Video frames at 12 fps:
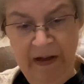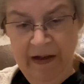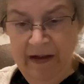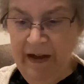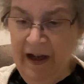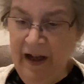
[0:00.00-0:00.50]

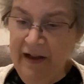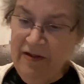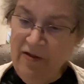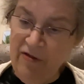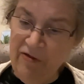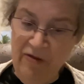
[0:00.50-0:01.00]
Yeah,
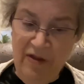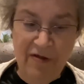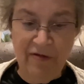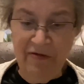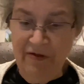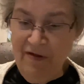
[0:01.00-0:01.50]

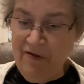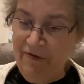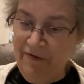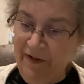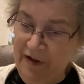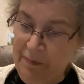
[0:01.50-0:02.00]
these are
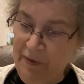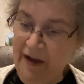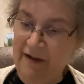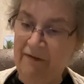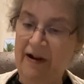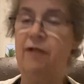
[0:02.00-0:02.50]
fun to
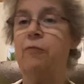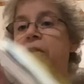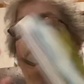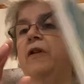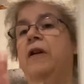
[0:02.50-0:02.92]
play around with.